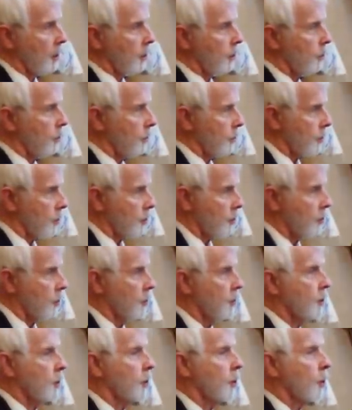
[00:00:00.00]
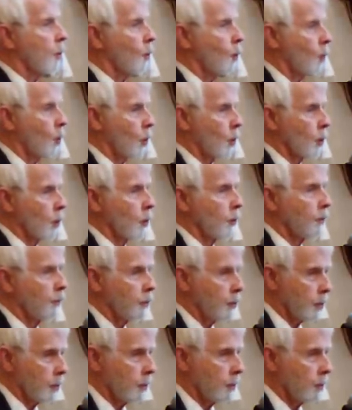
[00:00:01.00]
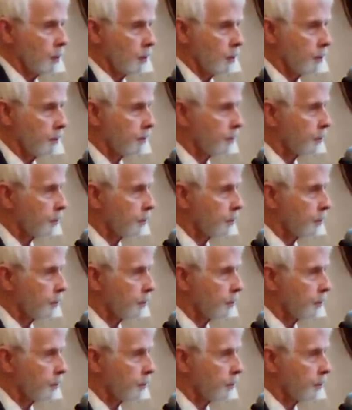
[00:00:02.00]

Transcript: Christian worldview.